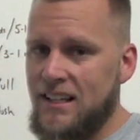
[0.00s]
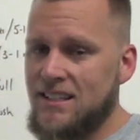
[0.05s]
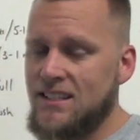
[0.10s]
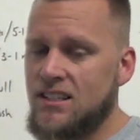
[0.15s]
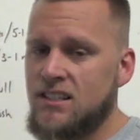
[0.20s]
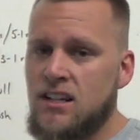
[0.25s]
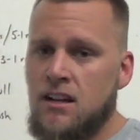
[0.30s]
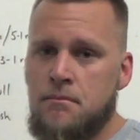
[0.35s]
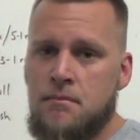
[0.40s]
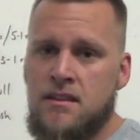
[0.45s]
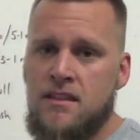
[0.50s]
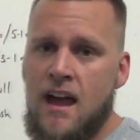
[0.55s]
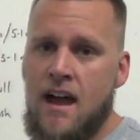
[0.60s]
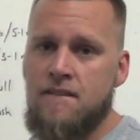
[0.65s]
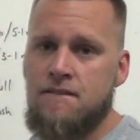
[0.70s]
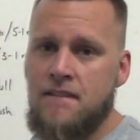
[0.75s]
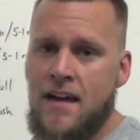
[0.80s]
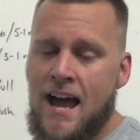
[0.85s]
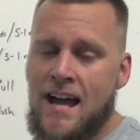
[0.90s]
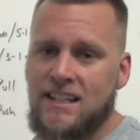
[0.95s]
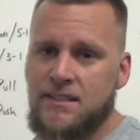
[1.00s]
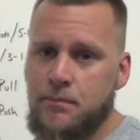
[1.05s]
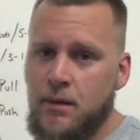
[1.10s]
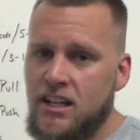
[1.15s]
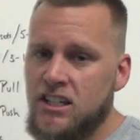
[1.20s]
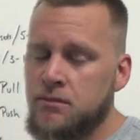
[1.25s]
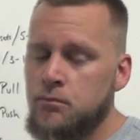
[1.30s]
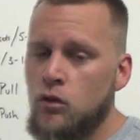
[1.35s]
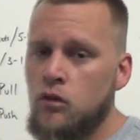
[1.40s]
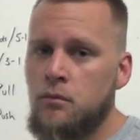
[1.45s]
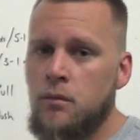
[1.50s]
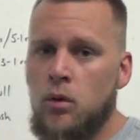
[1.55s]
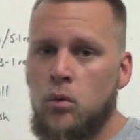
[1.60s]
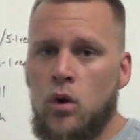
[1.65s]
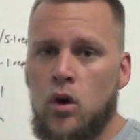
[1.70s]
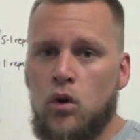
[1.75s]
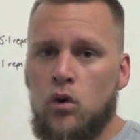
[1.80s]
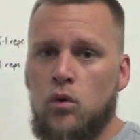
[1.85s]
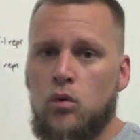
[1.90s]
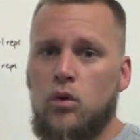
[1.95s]
This is gonna be that fast-paced movement
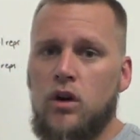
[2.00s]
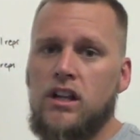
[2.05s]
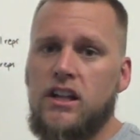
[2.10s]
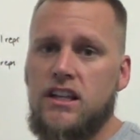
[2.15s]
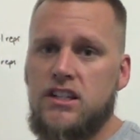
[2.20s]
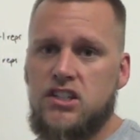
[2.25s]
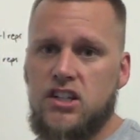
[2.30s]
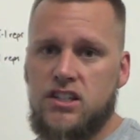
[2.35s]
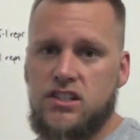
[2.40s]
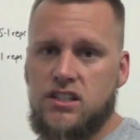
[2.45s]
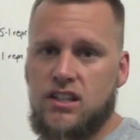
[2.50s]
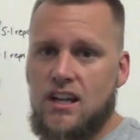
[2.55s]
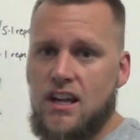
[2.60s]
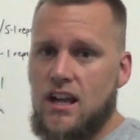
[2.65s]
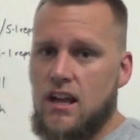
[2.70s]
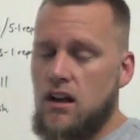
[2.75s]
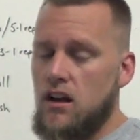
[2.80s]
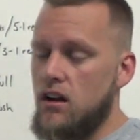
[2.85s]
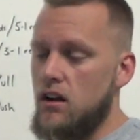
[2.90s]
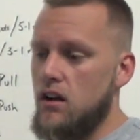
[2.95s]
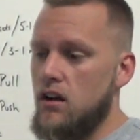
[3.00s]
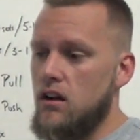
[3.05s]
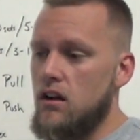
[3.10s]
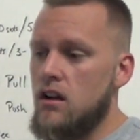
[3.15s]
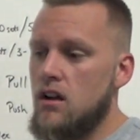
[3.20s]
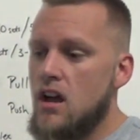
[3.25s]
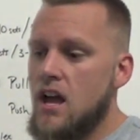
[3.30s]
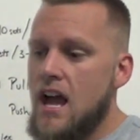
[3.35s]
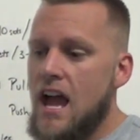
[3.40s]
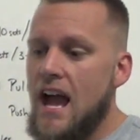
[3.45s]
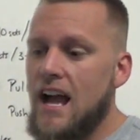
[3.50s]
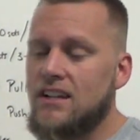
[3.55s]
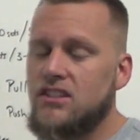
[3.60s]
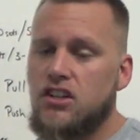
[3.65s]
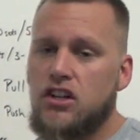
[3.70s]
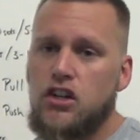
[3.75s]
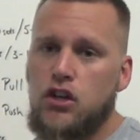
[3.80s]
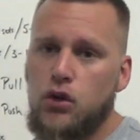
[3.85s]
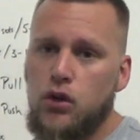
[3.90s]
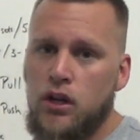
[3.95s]
where we're really just uh,
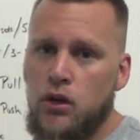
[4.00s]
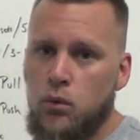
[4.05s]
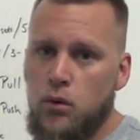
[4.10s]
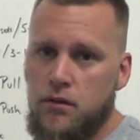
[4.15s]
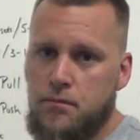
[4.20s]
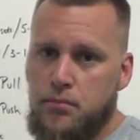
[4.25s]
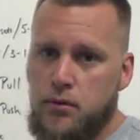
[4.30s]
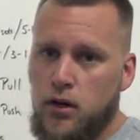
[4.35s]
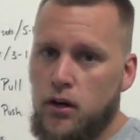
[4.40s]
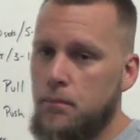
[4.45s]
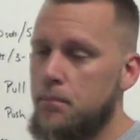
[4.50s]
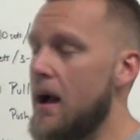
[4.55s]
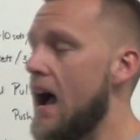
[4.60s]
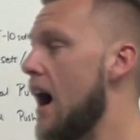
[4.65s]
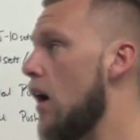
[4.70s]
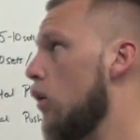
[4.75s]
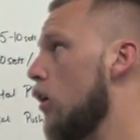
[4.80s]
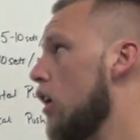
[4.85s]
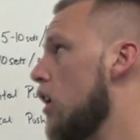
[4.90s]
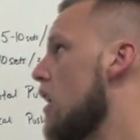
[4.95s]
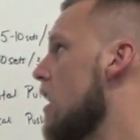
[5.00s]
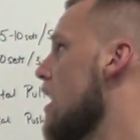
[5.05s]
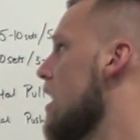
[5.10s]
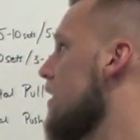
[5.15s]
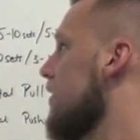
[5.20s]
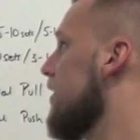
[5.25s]
executing with pure power.